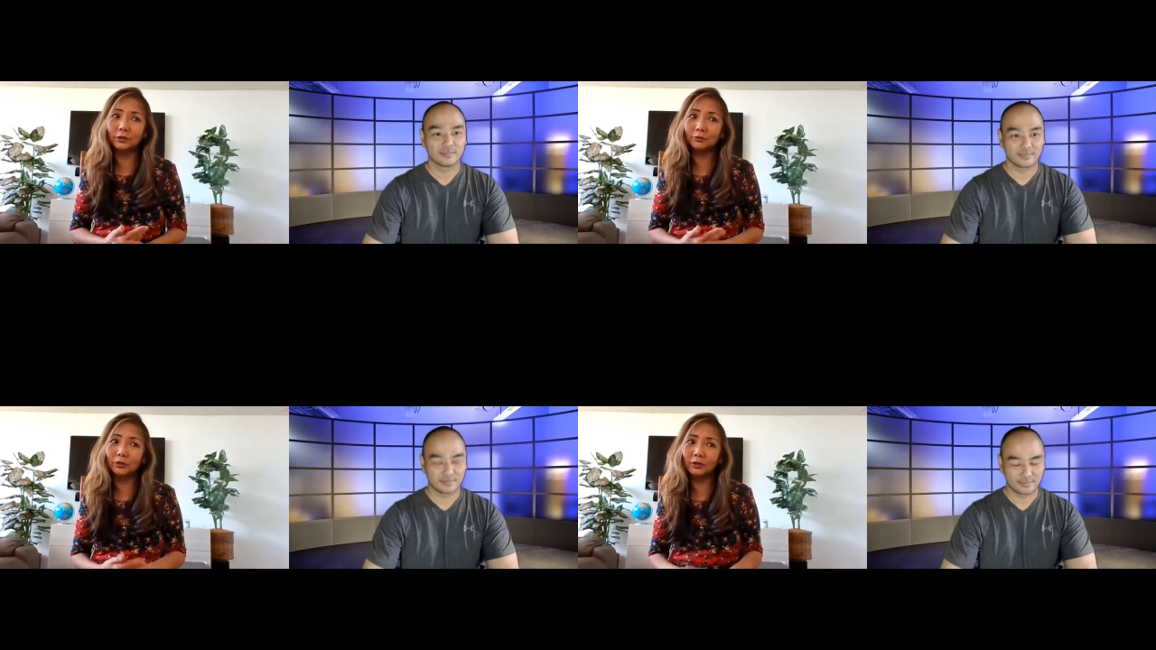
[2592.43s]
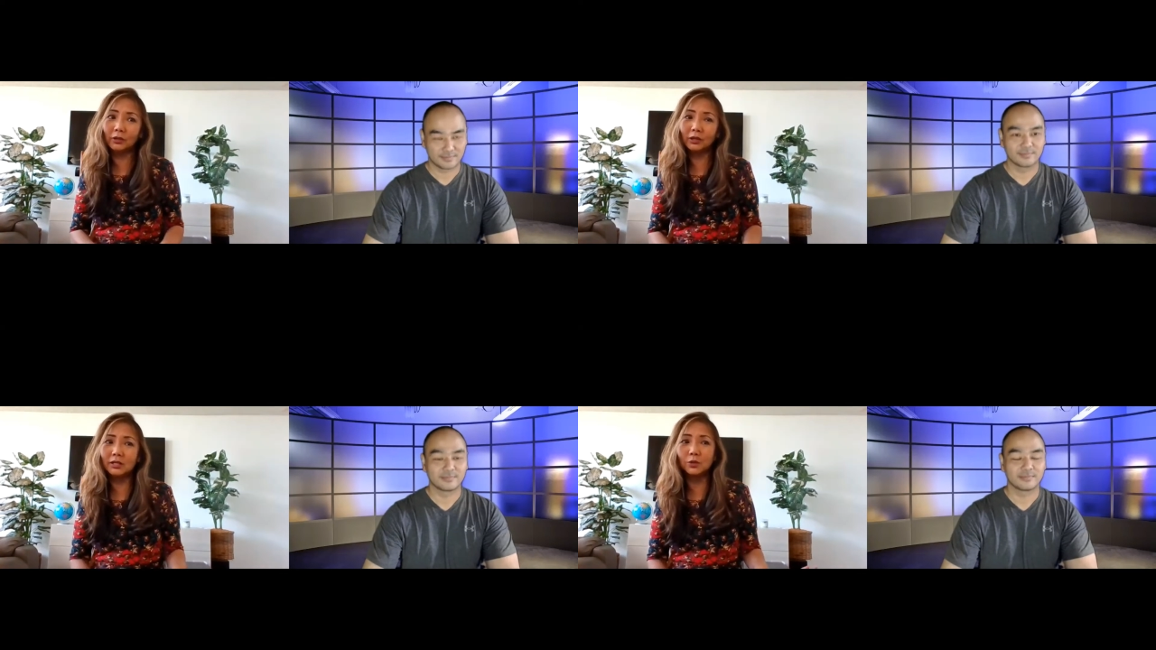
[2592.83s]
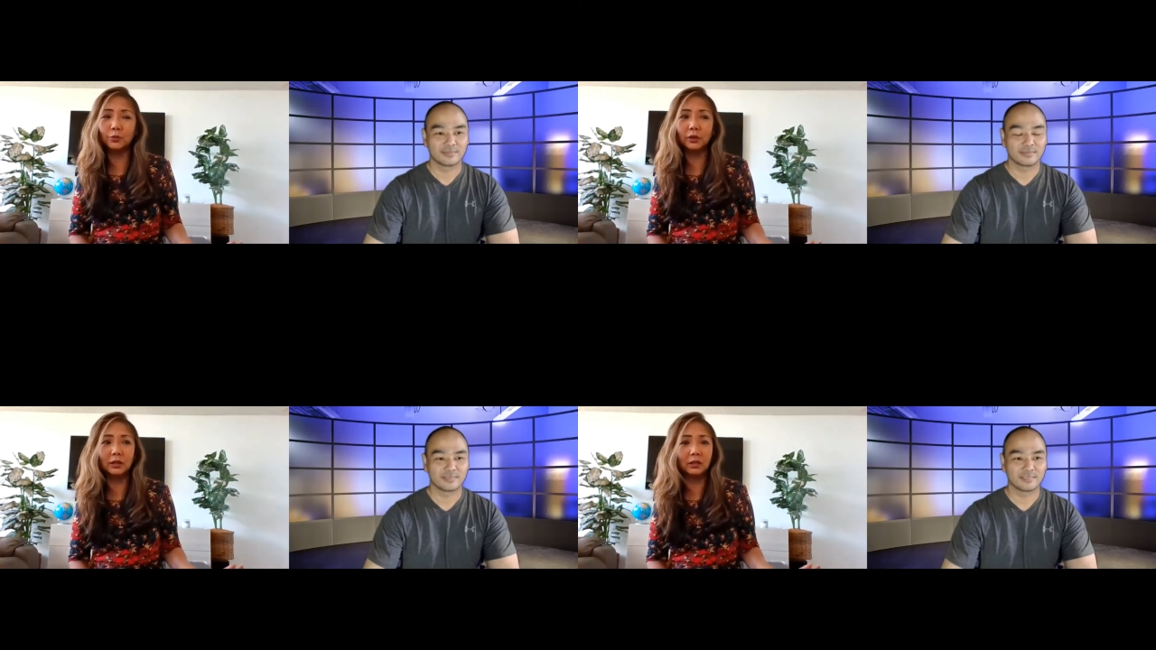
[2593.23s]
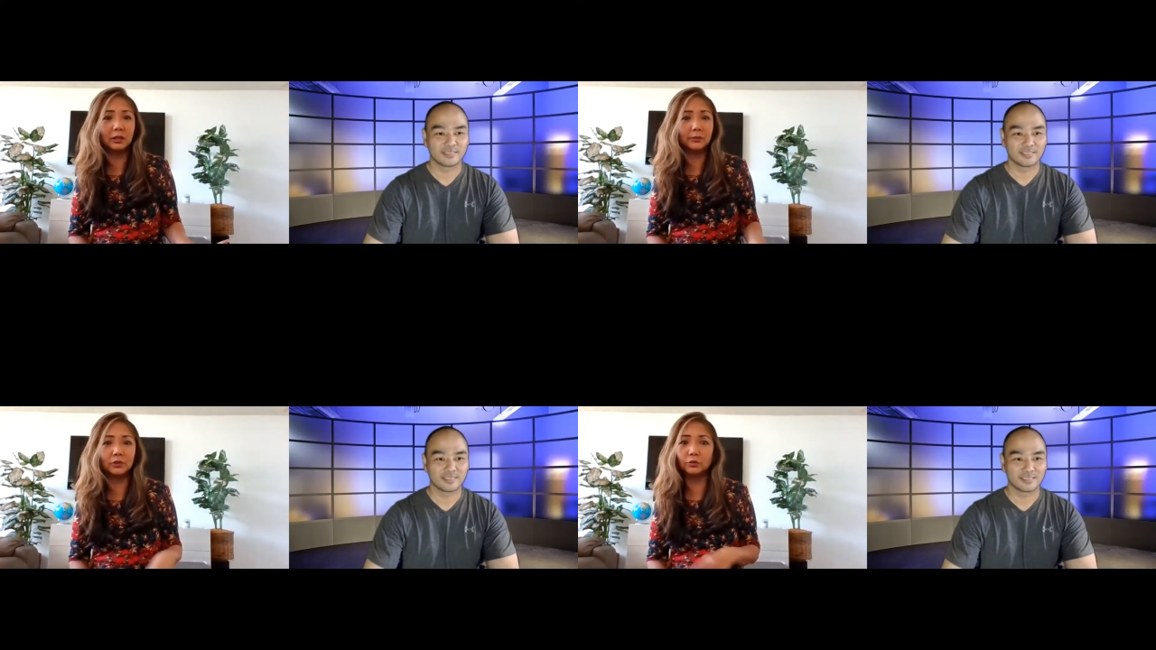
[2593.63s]
Speaker 1: don't really know how to
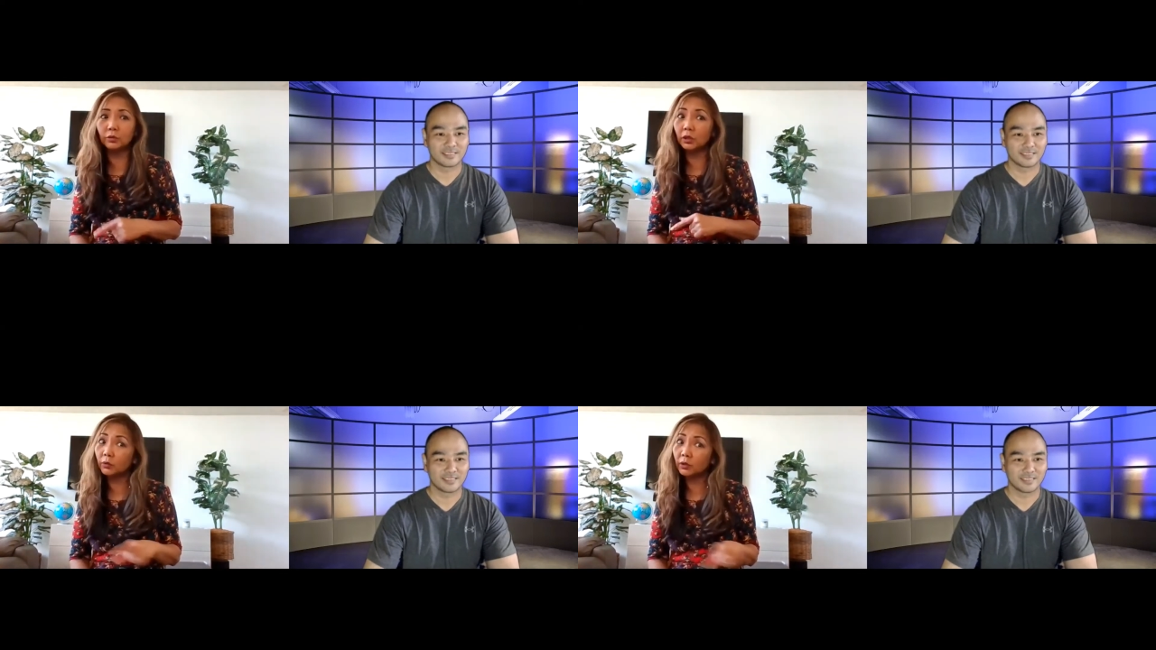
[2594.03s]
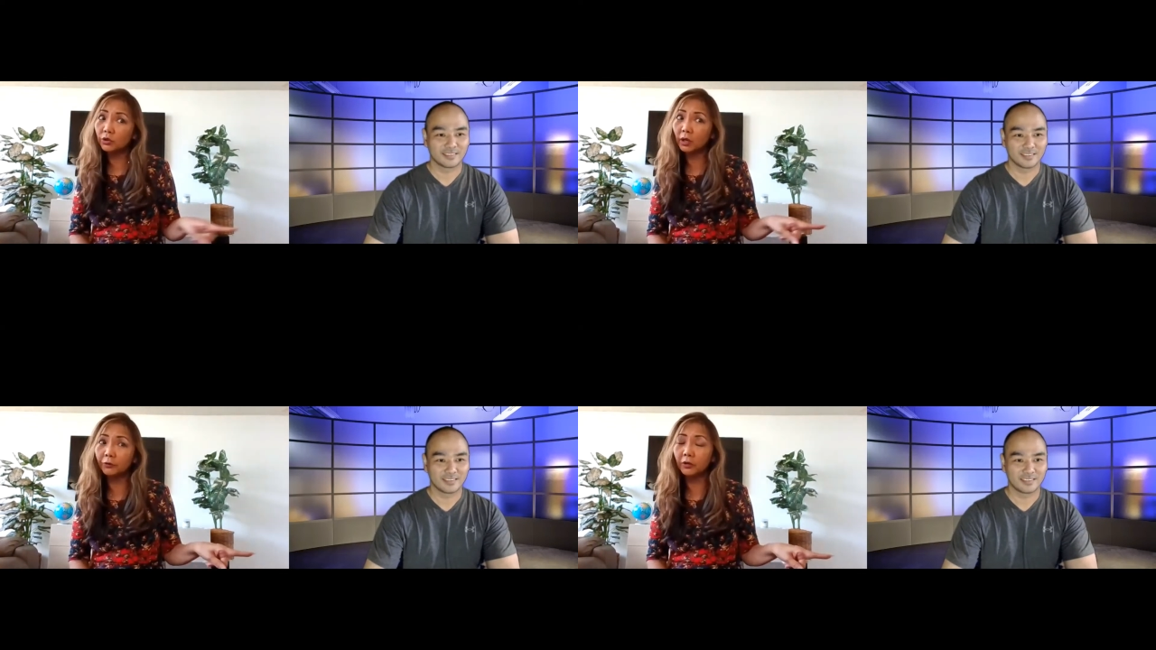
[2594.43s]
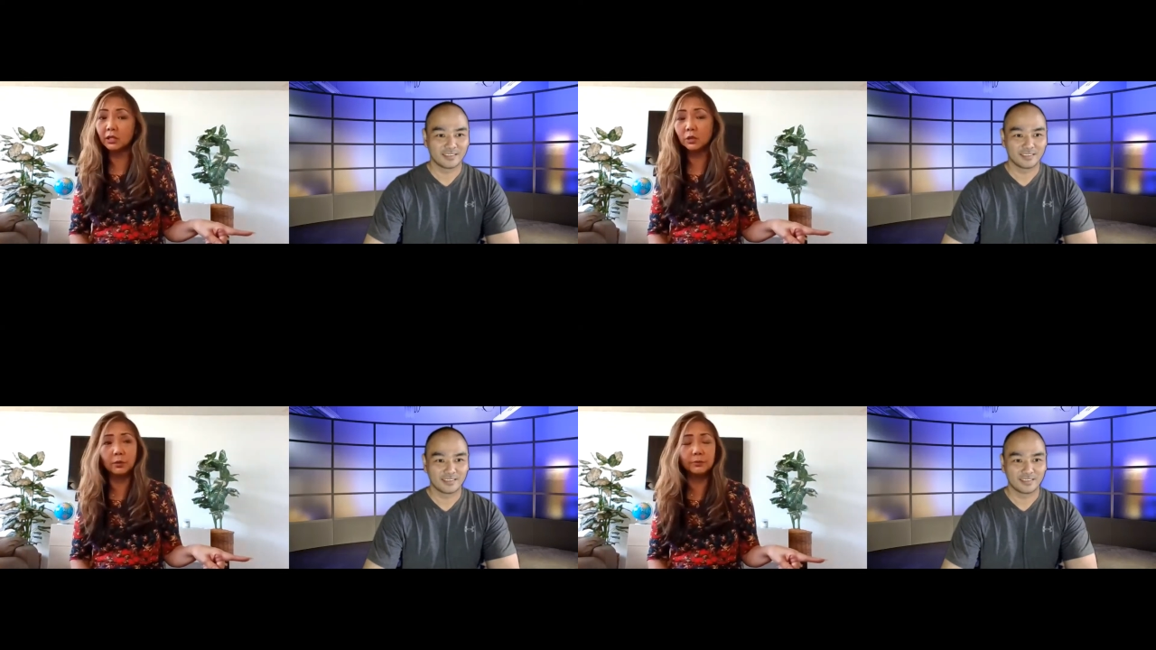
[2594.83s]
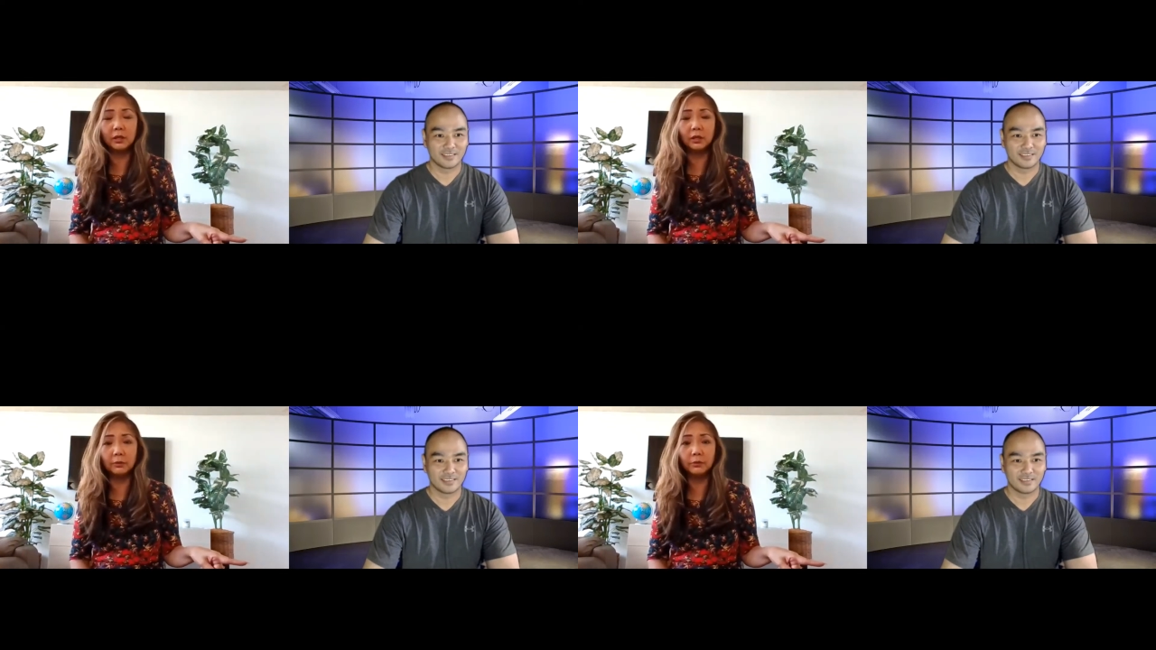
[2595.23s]
swim, you really want to try out for that swim
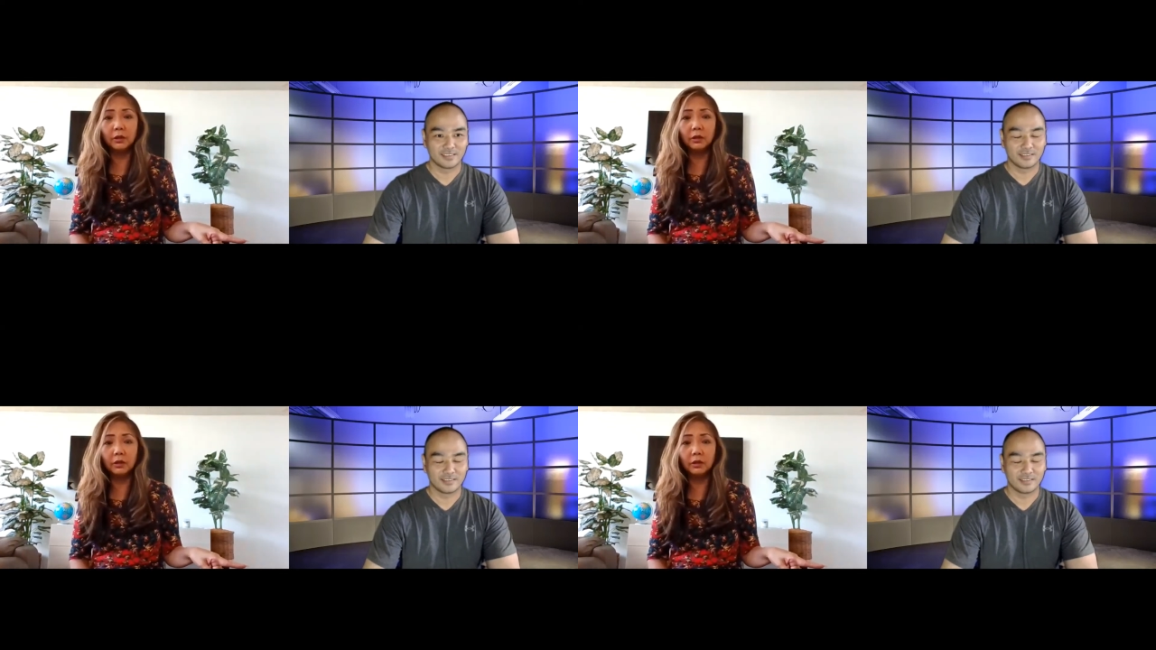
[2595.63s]
team,